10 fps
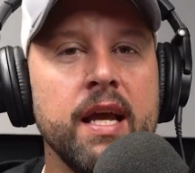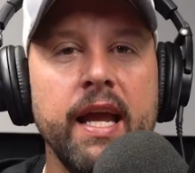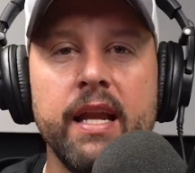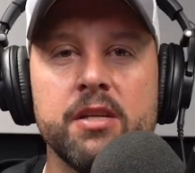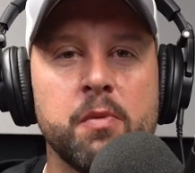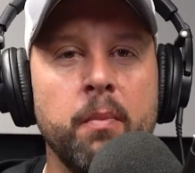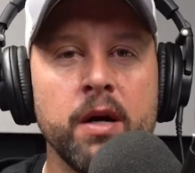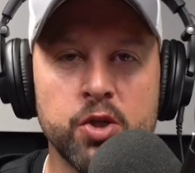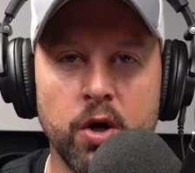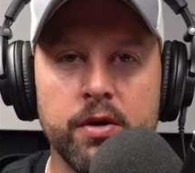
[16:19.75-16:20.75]
It is
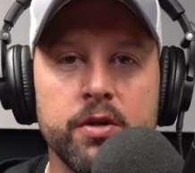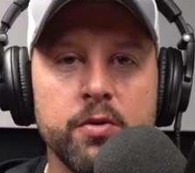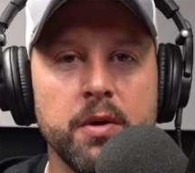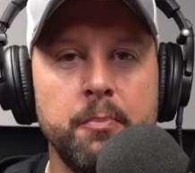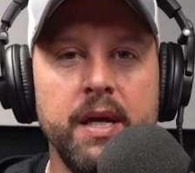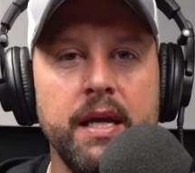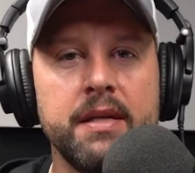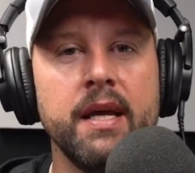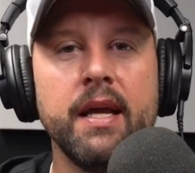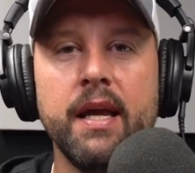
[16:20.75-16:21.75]
much harder to repeat.
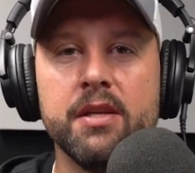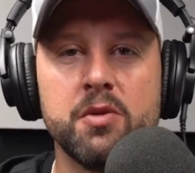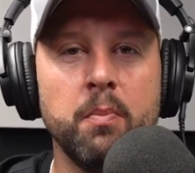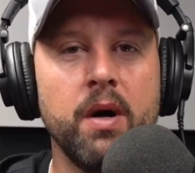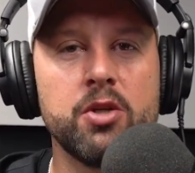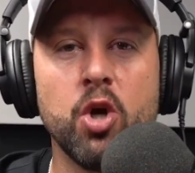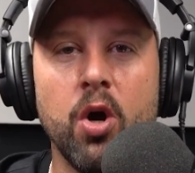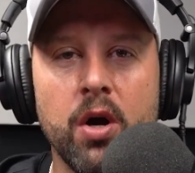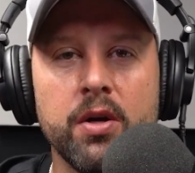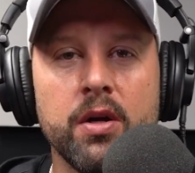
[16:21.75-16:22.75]
It is much
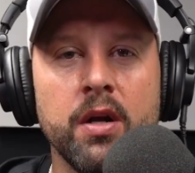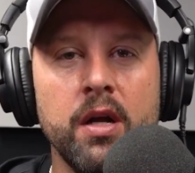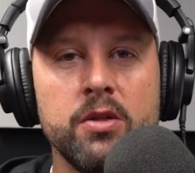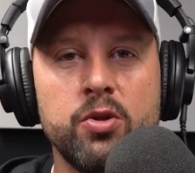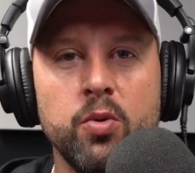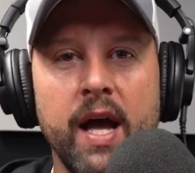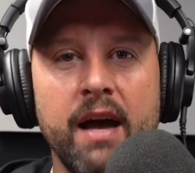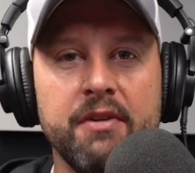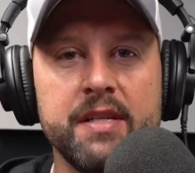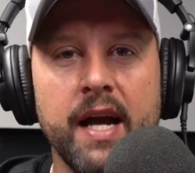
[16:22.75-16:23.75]
harder to
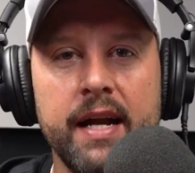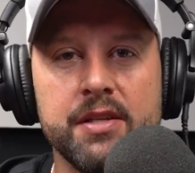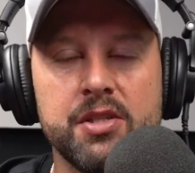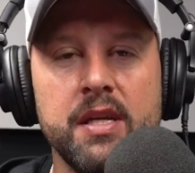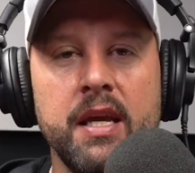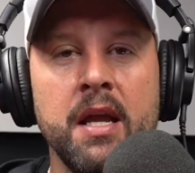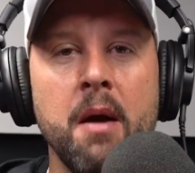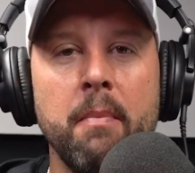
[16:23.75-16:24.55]
have a dynasty.